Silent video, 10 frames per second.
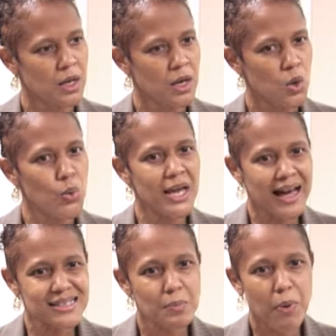We
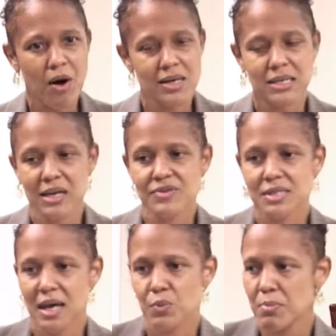as a party have
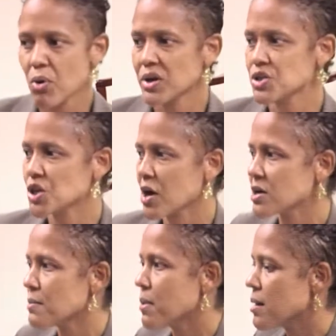said, we brought the Charter
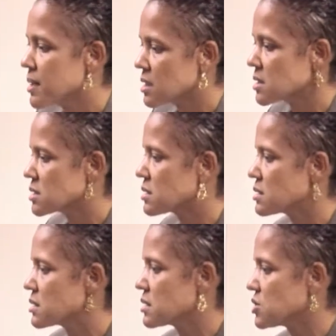of Barbados to
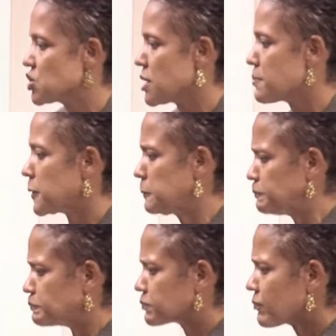this chamber,
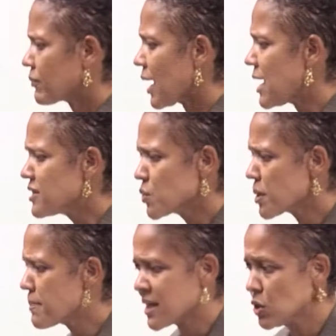and there were
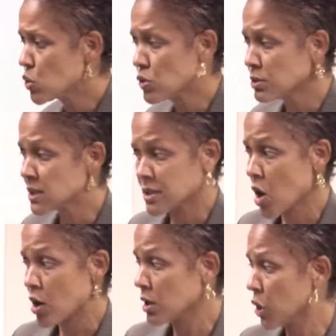many who did
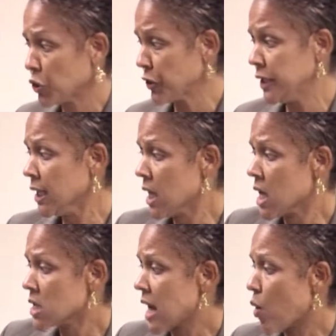not agree
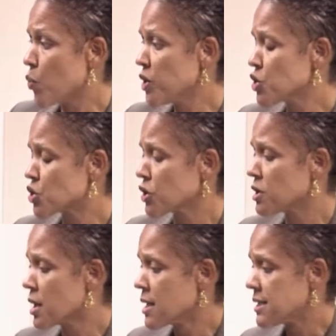that we should
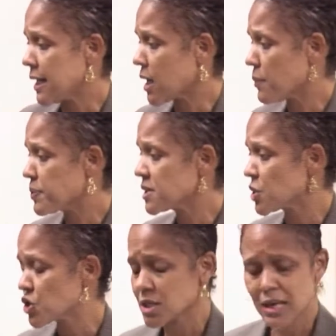take a
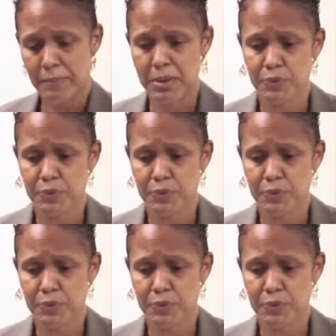position that people